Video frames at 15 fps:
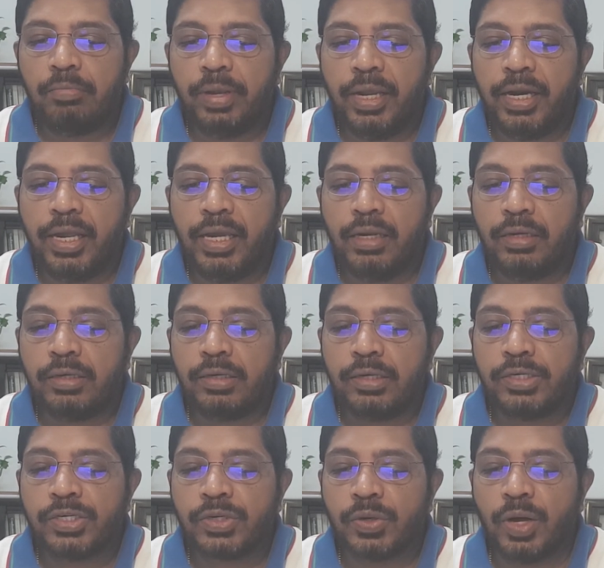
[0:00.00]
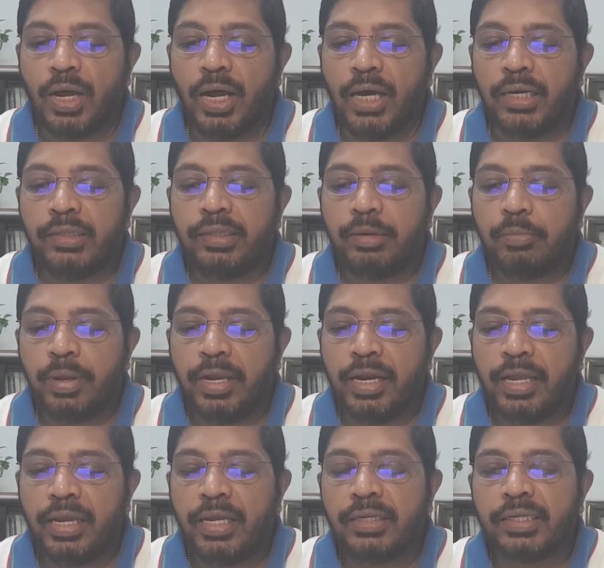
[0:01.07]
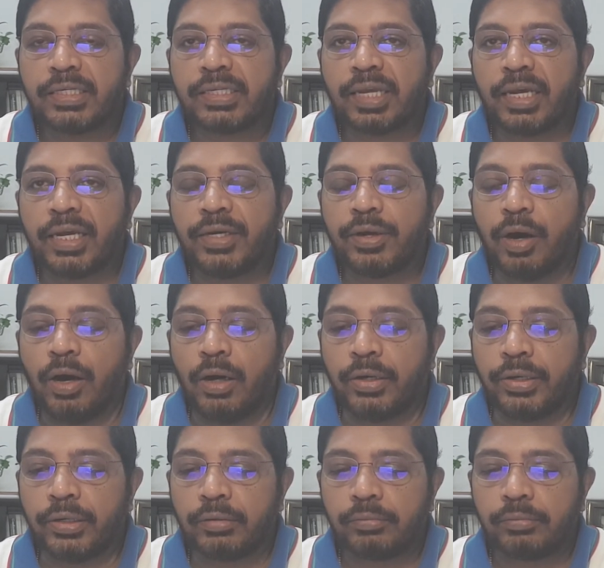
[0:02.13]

meaning to another meaning in the second order.